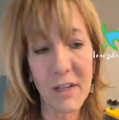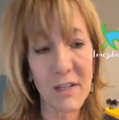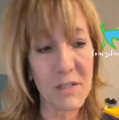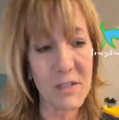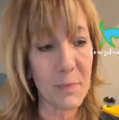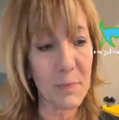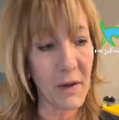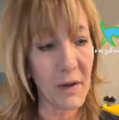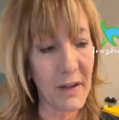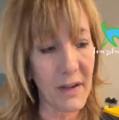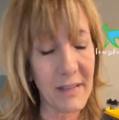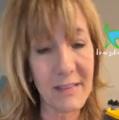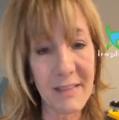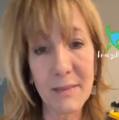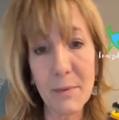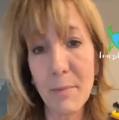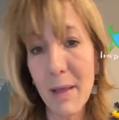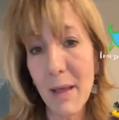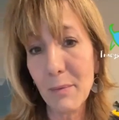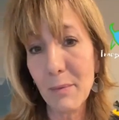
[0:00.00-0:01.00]
experience
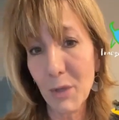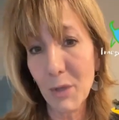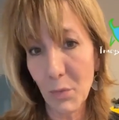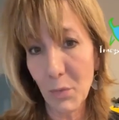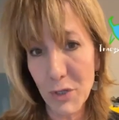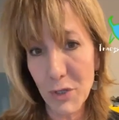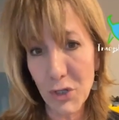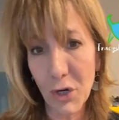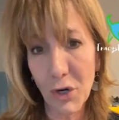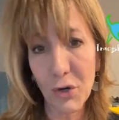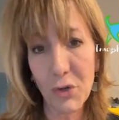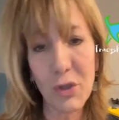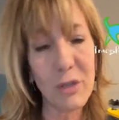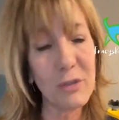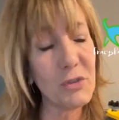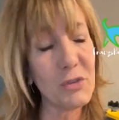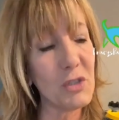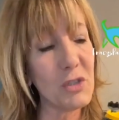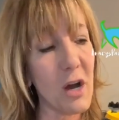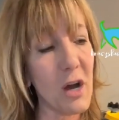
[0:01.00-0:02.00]
to be able to return
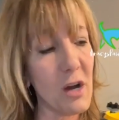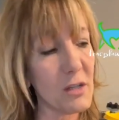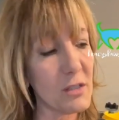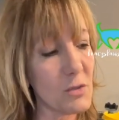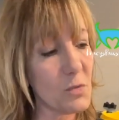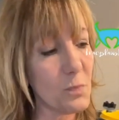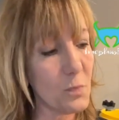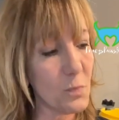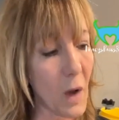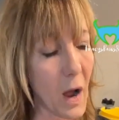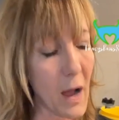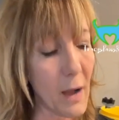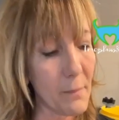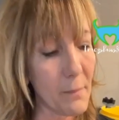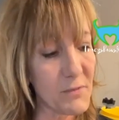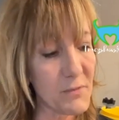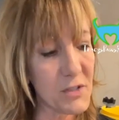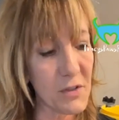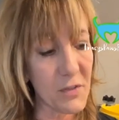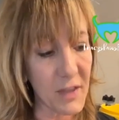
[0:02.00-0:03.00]
those dogs
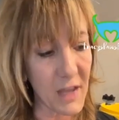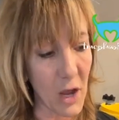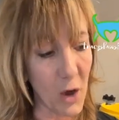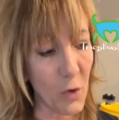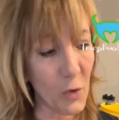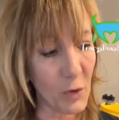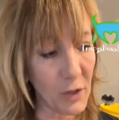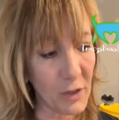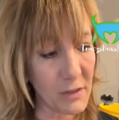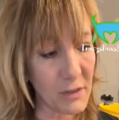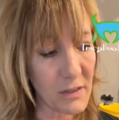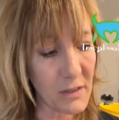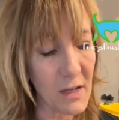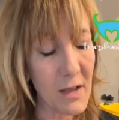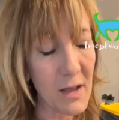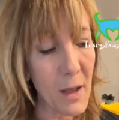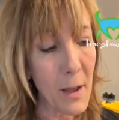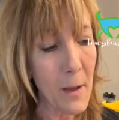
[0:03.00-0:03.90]
to the owners.